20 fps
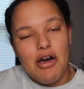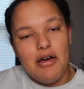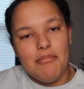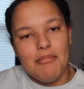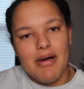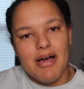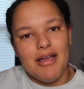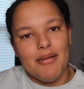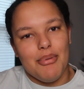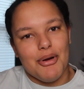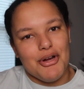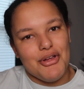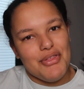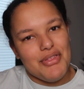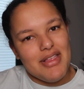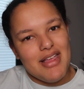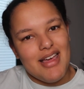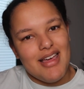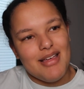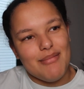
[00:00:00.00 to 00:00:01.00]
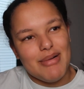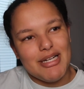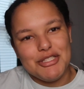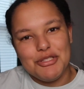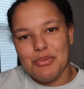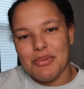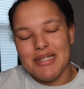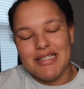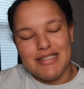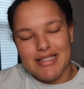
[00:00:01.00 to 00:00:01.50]
on my birthday, my
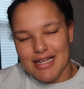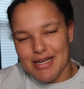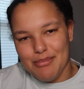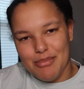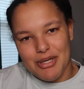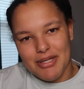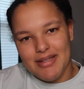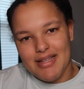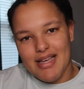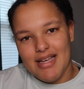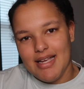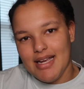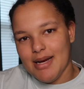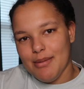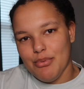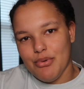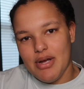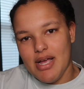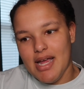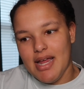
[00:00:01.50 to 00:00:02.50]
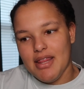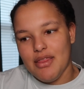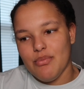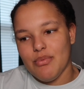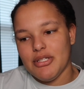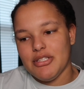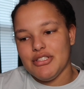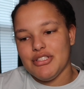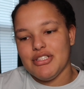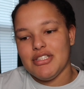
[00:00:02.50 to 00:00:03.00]
22nd birthday, April 8th,
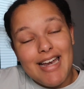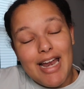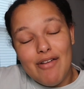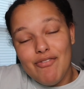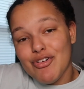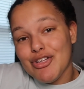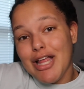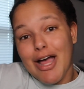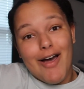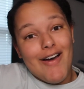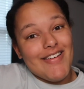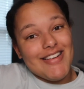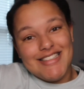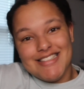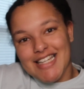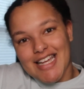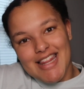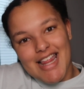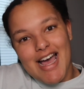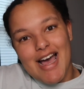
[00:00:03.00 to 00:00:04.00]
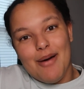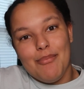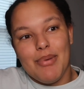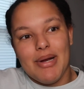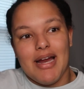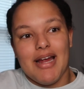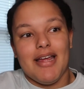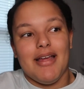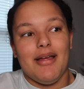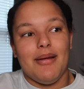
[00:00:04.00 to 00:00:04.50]
which never thought I'd say that,
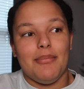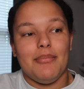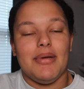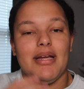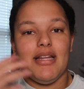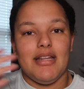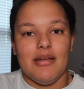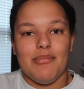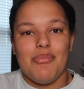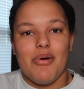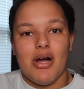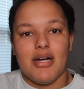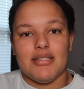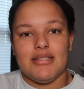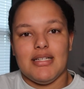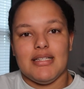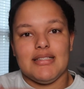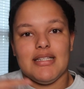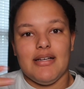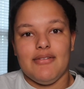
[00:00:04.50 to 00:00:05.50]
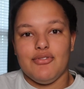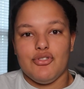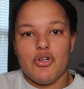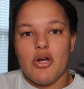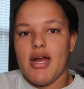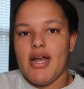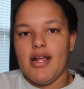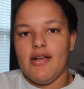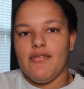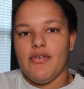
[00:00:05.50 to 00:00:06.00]
but I am in the process of
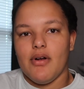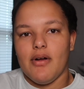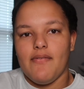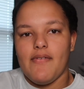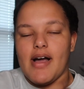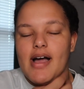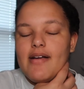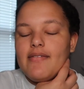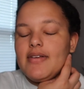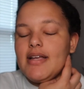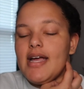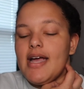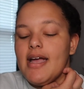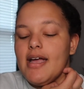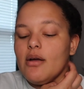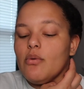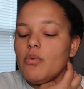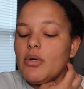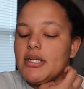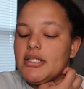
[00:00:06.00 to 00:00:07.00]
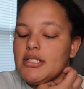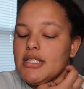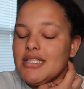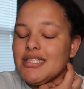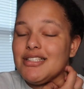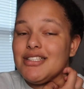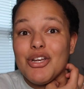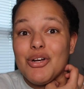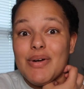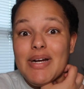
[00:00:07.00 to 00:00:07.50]
training for a 5K, which
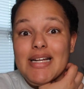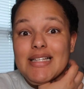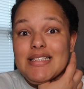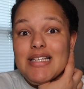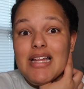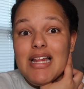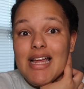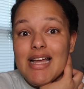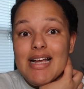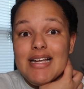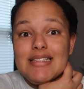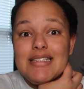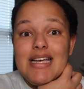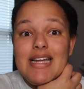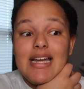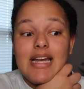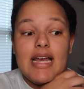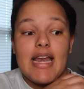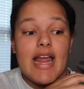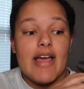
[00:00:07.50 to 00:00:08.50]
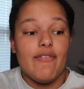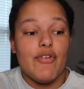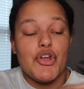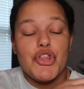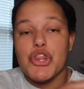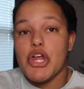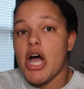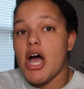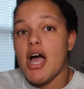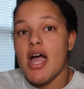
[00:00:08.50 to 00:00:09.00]
is crazy. Like I said, never
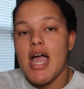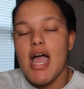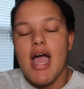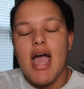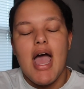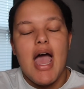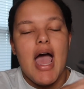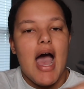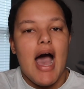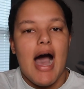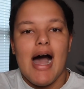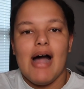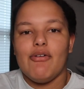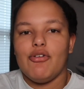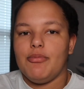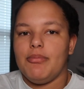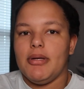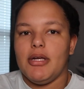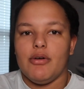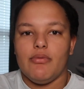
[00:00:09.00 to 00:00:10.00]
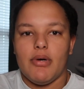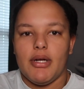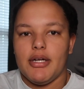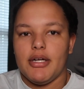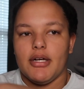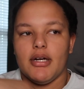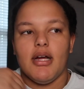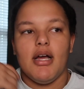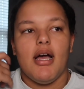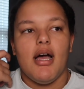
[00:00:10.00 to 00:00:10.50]
thought I would be a
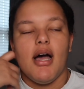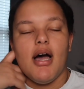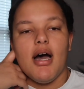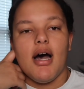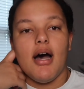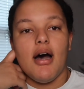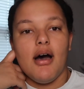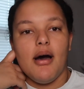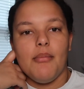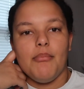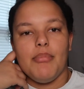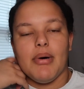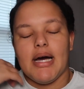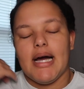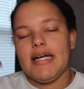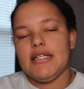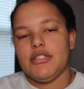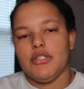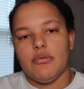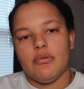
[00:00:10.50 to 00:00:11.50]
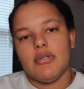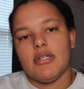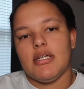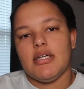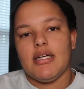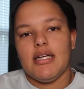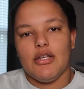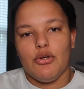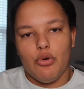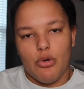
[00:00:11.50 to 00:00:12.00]
runner. But I do want
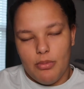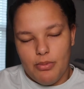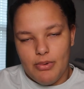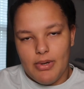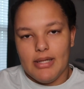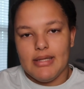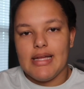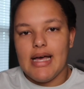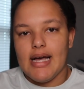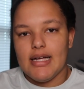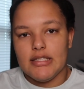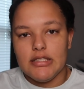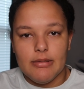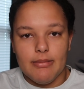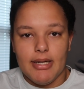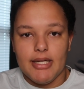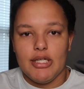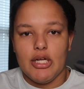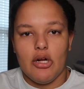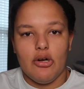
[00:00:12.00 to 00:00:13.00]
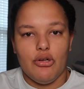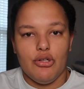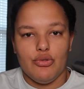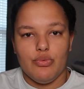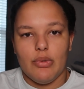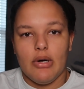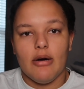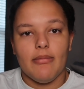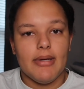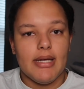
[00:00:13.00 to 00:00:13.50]
to incorporate that into my channel as
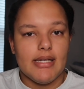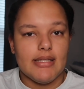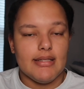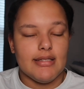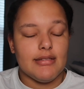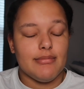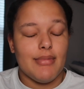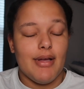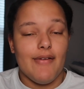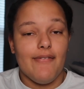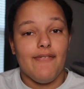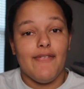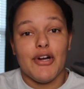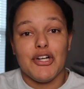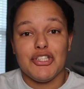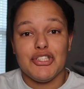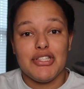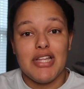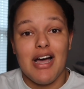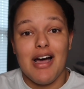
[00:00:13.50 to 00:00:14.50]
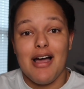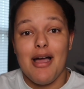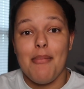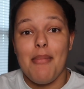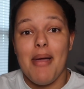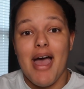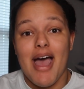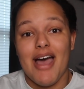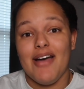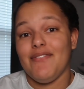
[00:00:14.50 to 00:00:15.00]
well because it's my first
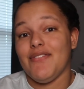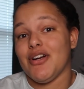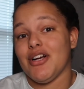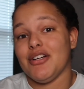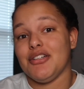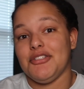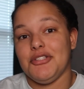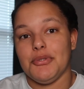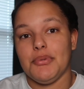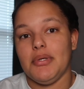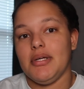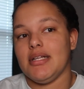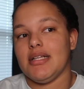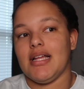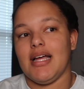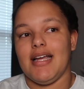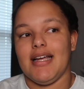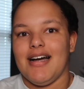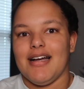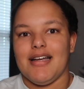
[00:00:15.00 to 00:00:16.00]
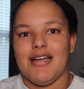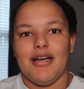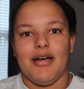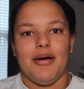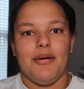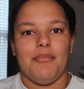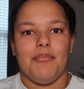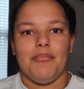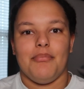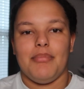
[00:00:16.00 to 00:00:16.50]
time ever doing like a
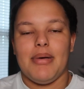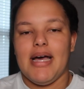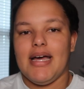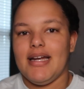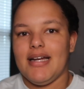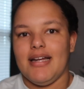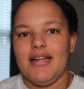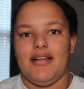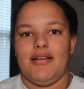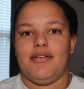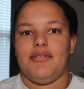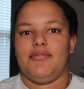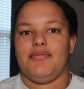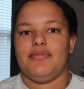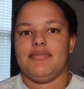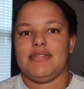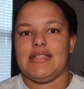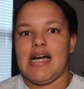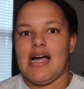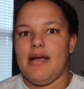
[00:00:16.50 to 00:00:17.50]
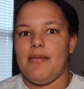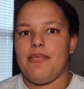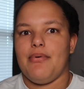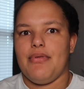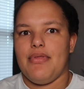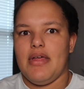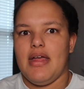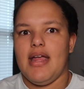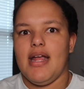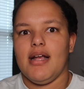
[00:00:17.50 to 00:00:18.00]
competitive type
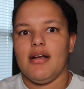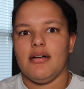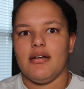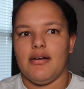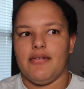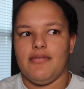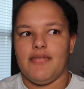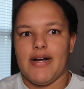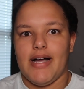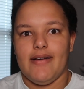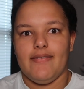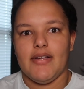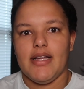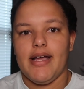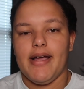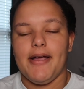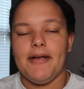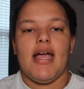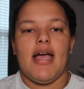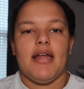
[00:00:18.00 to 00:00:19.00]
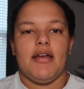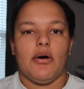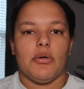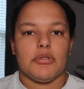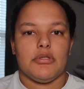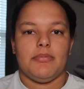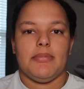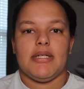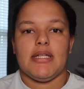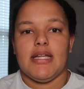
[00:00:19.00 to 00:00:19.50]
thing, a 5K. And
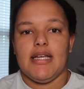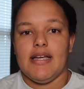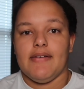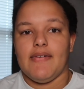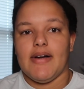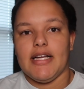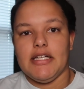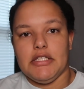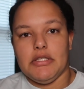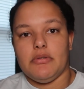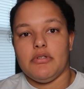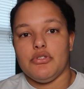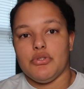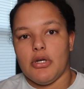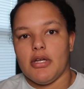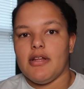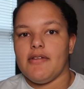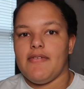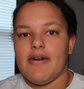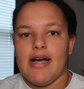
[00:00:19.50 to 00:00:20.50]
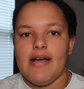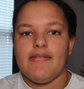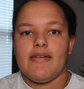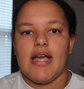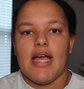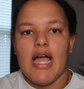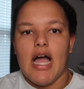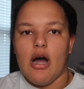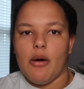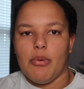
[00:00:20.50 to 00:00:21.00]
ultimately, if I do enjoy the
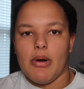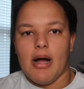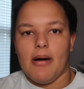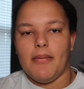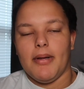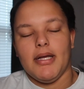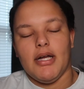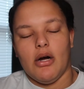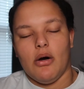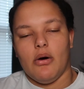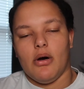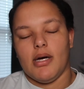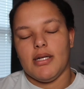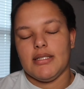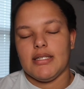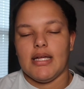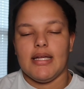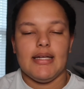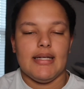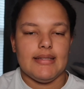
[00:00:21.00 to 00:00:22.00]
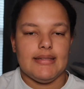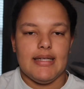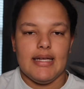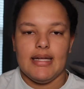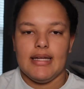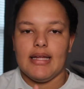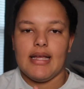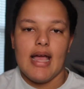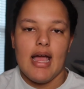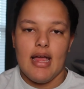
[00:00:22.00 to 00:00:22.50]
5K, I'll probably go on to like a
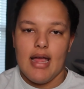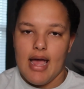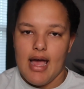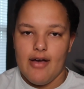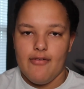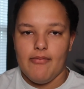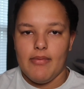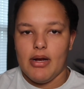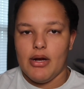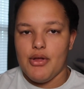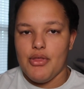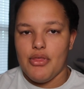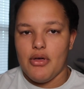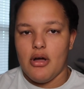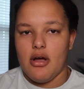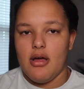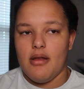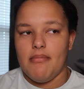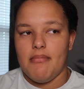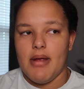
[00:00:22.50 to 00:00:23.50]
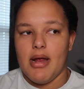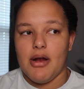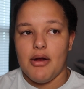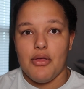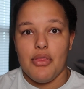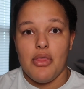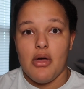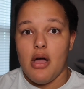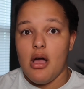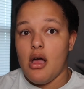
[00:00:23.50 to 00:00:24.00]
10K, half marathon,
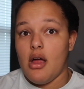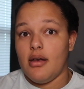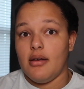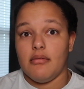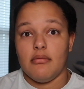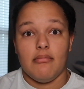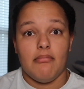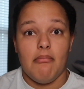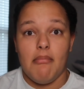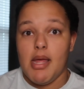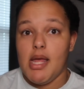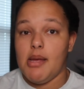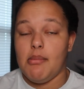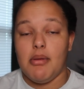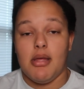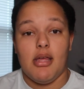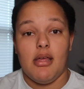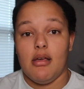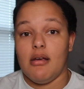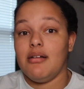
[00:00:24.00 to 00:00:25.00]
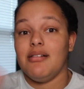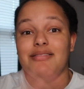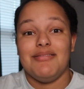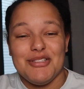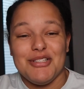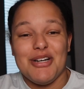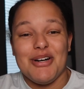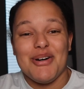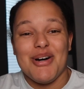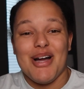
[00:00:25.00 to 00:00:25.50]
marathon, maybe.
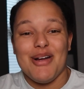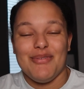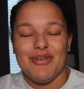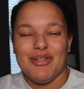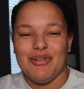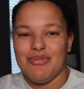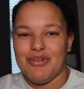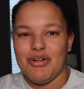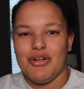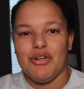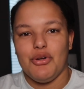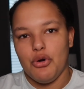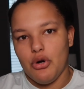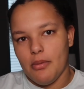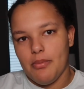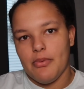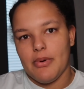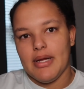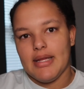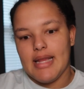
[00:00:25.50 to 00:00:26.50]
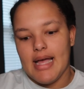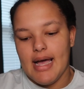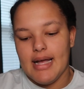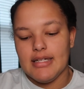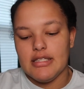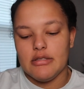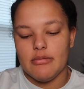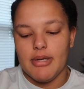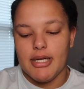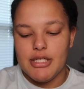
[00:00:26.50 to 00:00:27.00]
So I really want to incorporate that
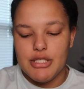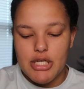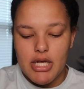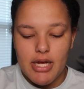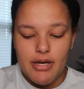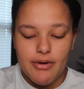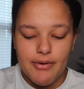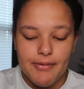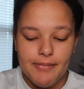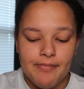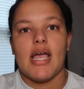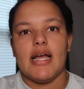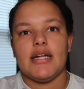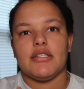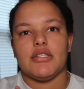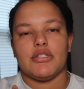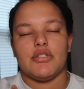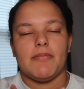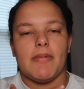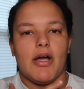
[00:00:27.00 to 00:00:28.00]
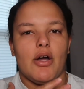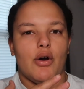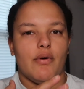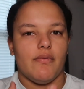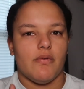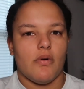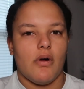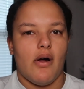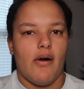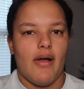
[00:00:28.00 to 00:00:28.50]
into my channel and just my
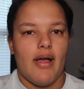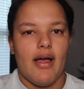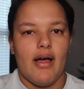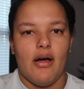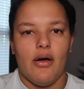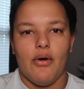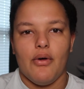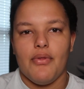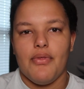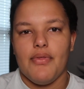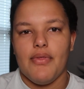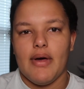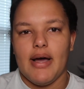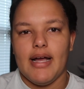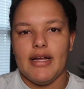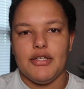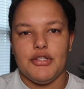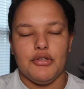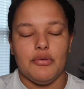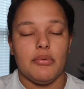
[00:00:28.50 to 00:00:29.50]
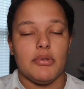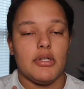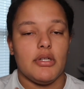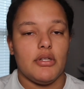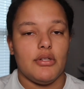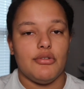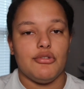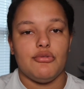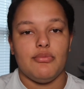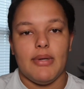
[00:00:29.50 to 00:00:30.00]
overall health. I do want
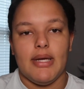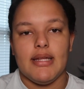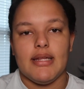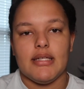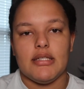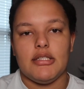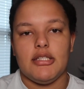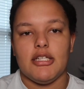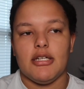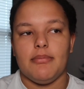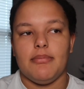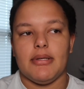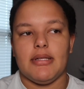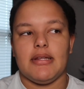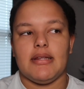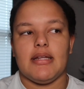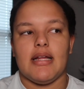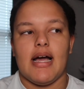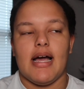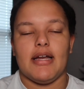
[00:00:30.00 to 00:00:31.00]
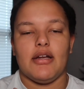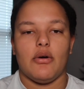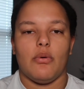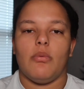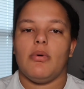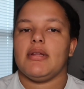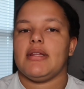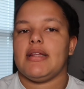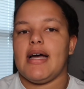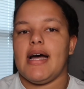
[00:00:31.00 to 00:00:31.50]
to lose weight this year, but I don't
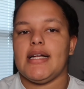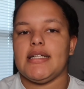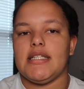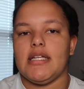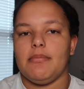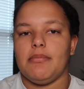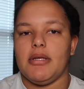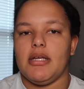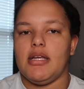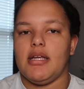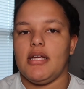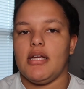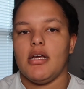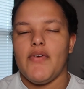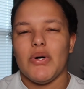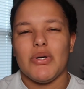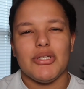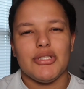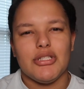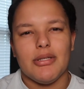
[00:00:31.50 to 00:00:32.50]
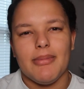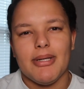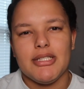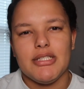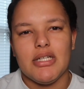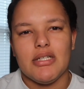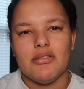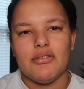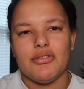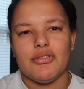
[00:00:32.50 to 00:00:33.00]
want that to be focused on my
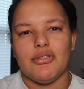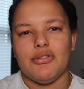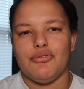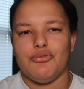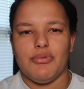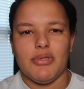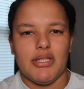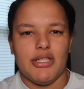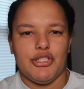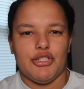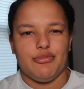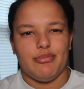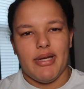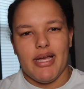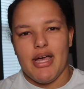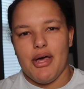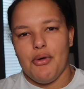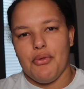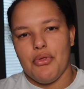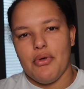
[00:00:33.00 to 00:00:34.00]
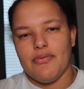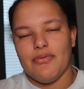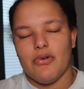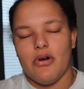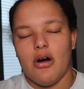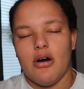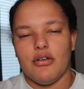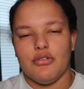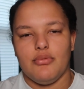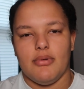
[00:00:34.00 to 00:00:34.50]
channel. So really just my health
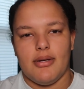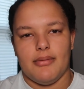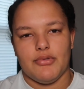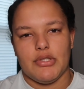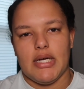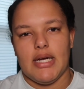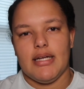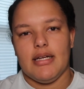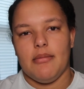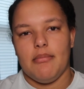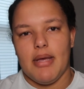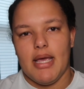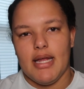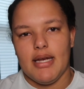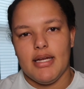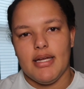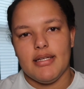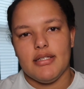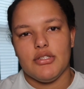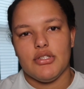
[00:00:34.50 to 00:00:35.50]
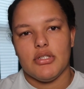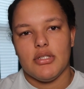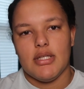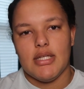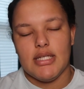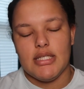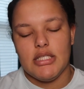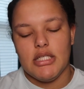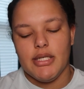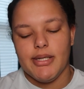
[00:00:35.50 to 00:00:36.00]
overall is what I'm trying to manage
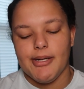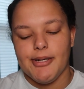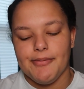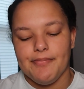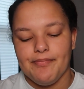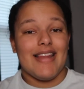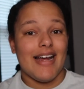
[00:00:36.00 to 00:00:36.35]
this year.